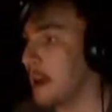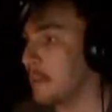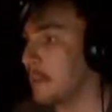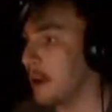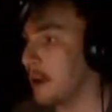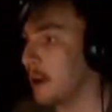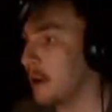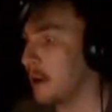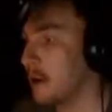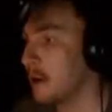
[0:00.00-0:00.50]

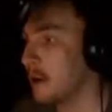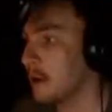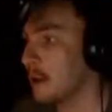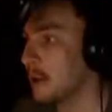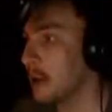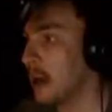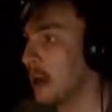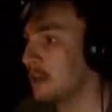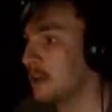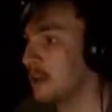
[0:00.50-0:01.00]
here. I got a you
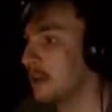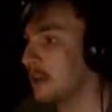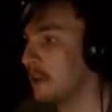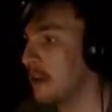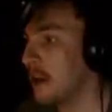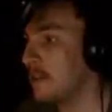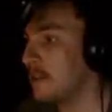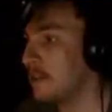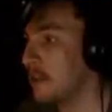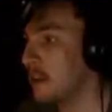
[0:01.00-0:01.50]
guys want to
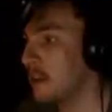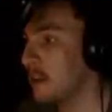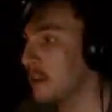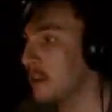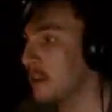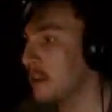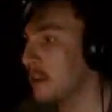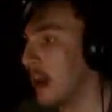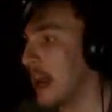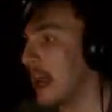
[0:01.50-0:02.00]
rift?
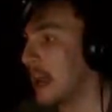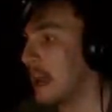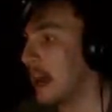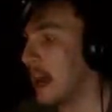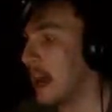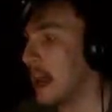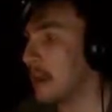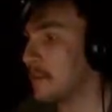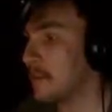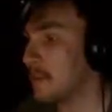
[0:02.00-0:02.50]
I
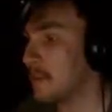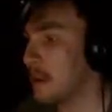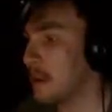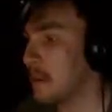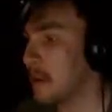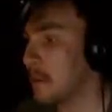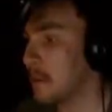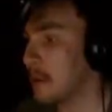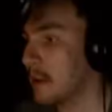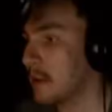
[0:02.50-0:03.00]
I have three
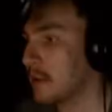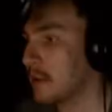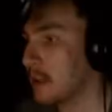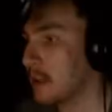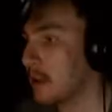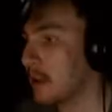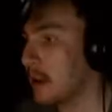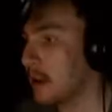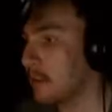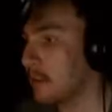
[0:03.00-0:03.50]
big pots ready. You
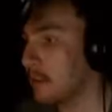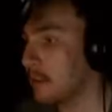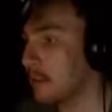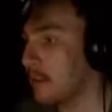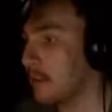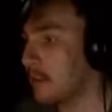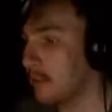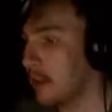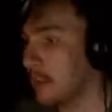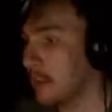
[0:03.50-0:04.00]
guys want to
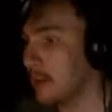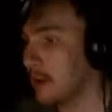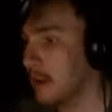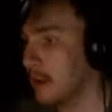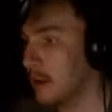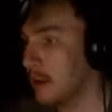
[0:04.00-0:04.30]
rift up here?